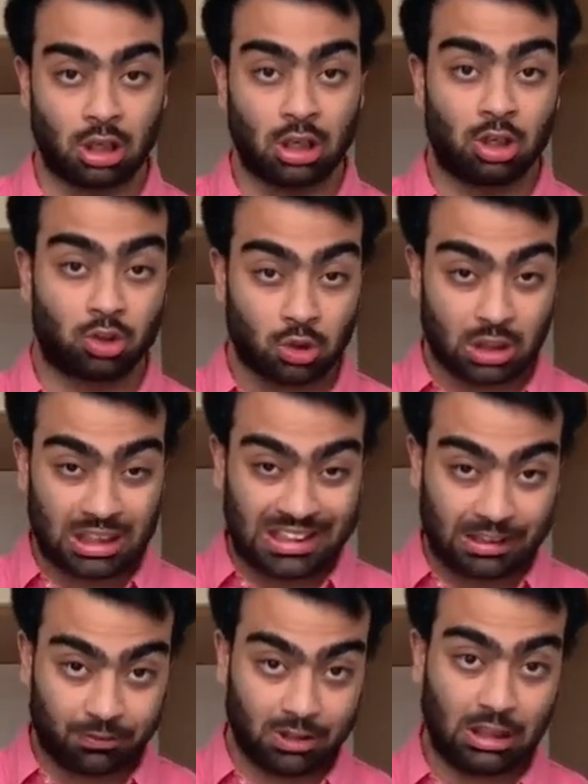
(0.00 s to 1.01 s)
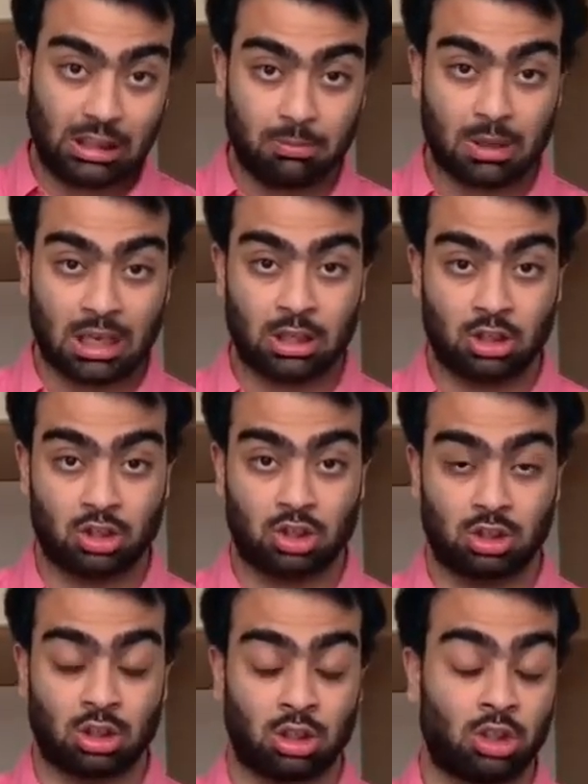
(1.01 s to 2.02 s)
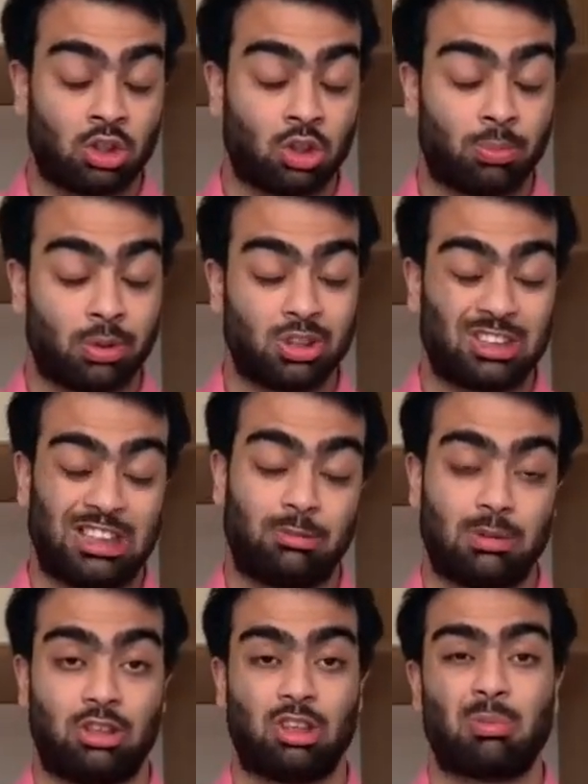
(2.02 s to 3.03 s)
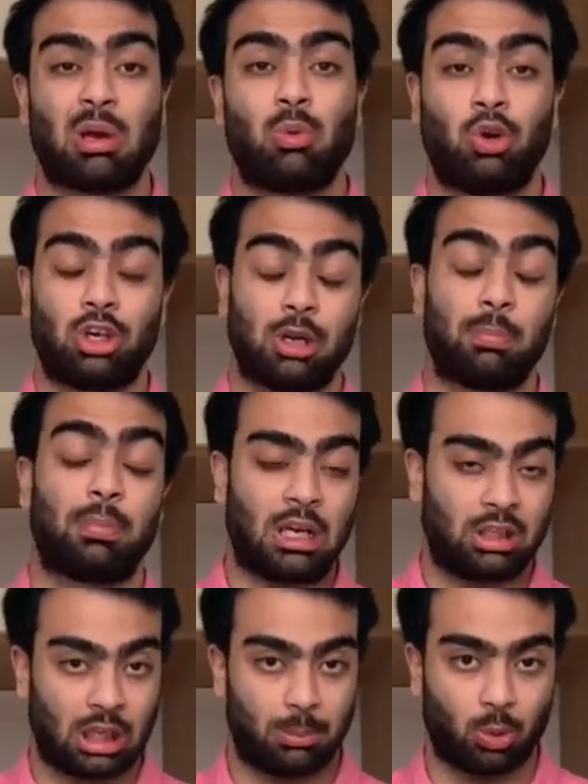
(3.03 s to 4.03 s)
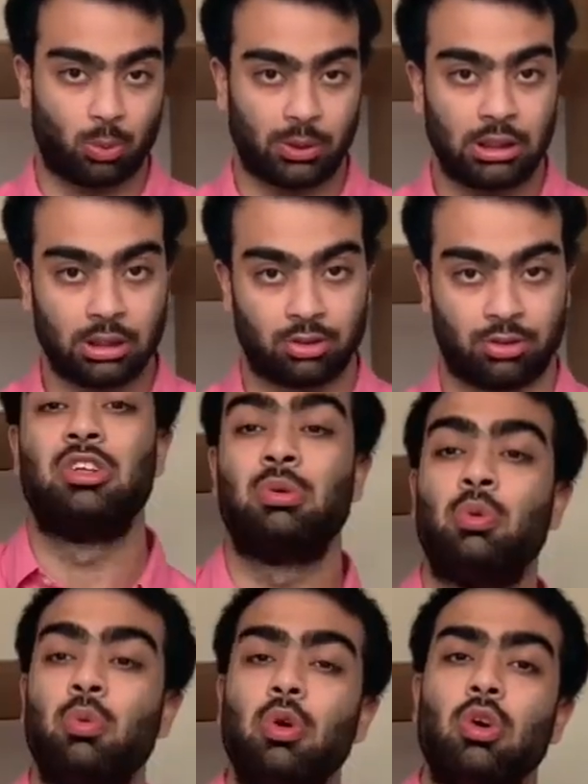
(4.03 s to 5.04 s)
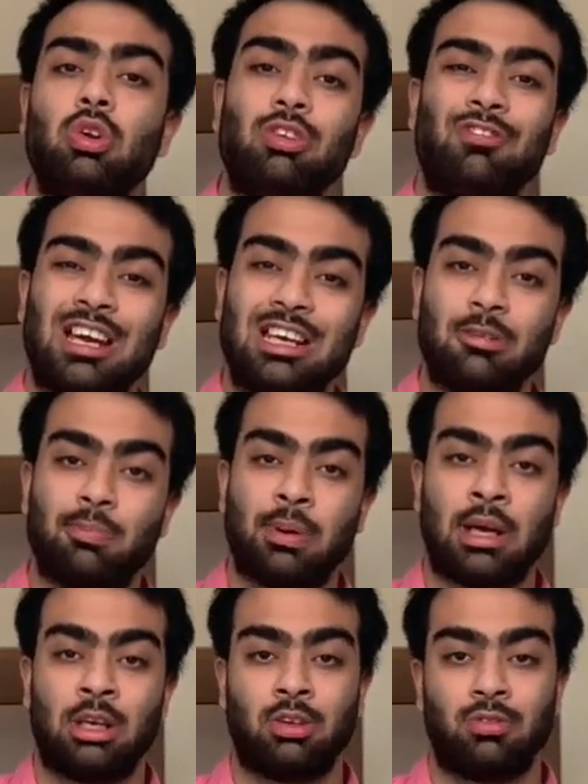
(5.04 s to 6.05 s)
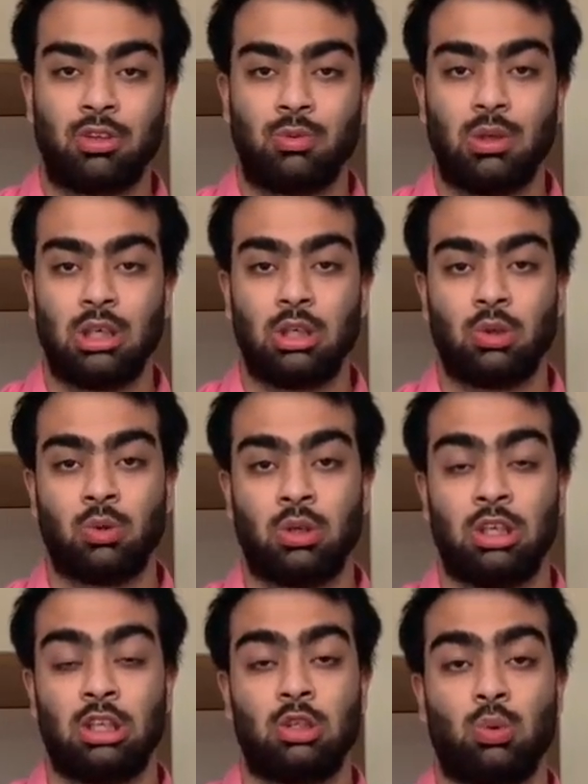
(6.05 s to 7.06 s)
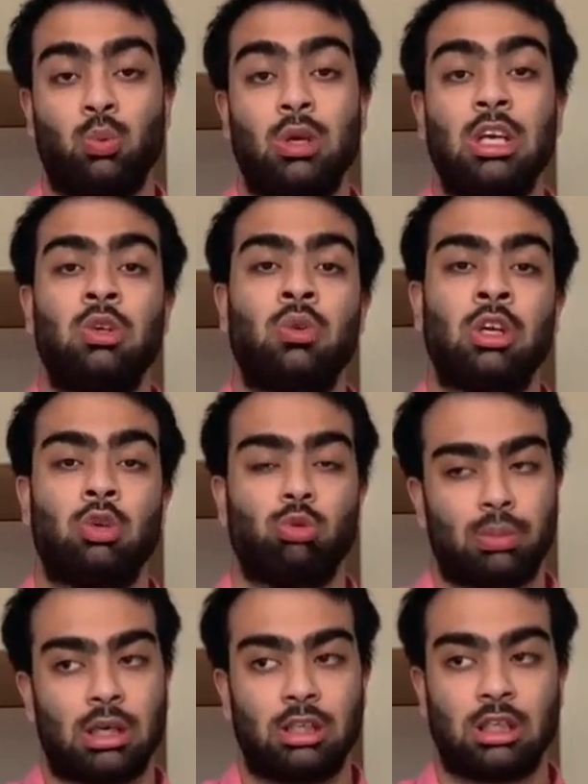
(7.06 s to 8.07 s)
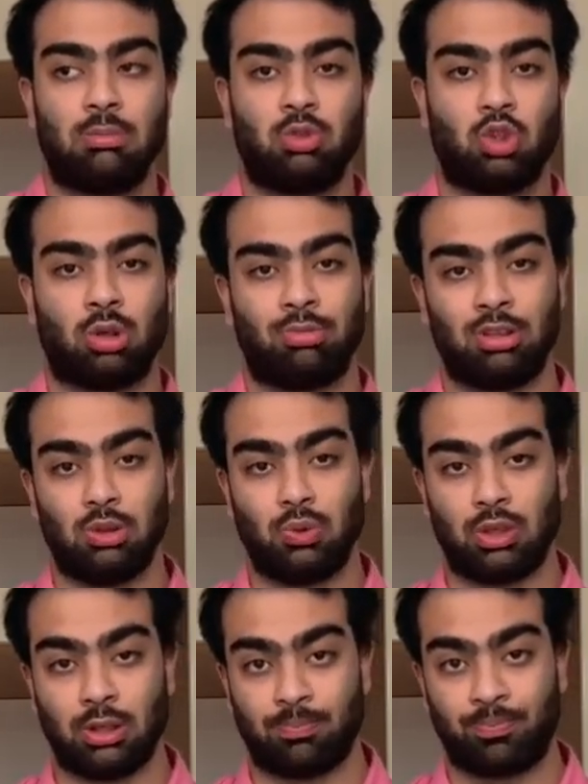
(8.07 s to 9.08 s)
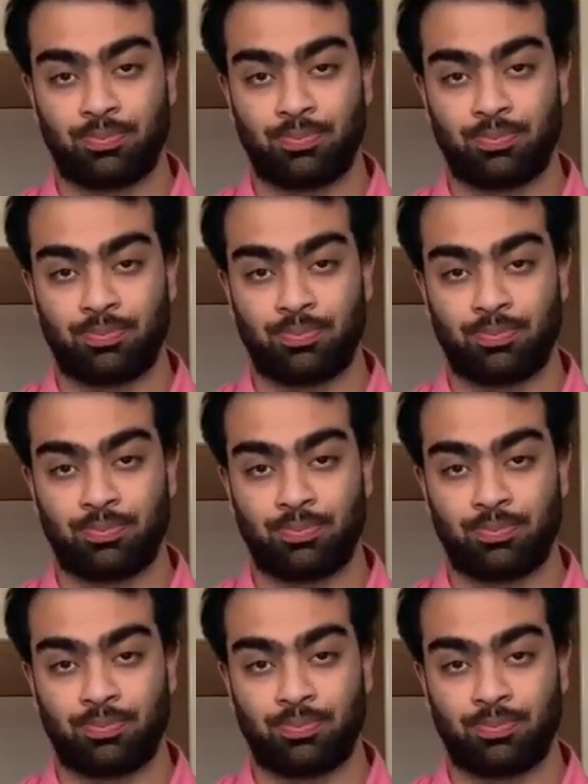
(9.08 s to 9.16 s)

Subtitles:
So you can definitely manage your personal expenses by working part-time over here. So moving on to the final part of this video is where you can do part-time jobs in UK.